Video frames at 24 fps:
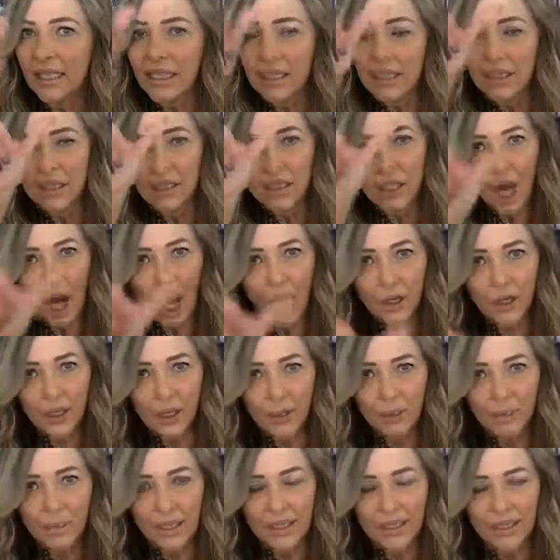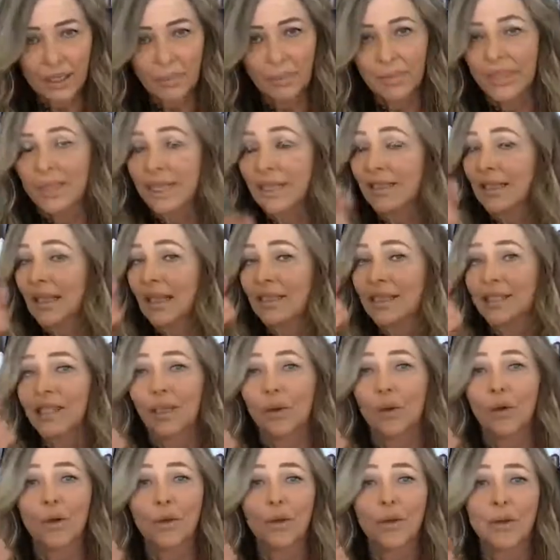document because that's the
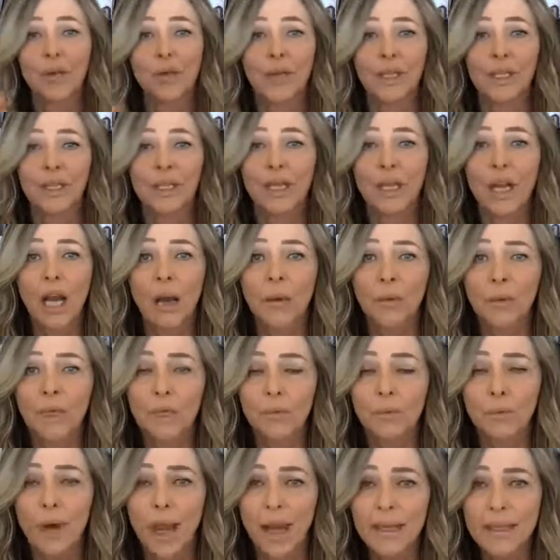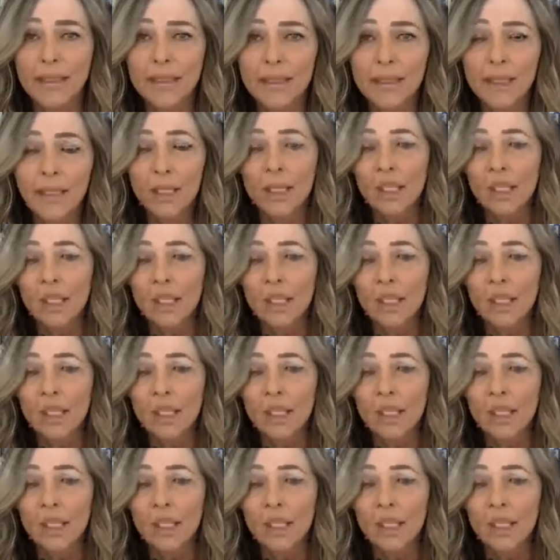order they're going to go in, right?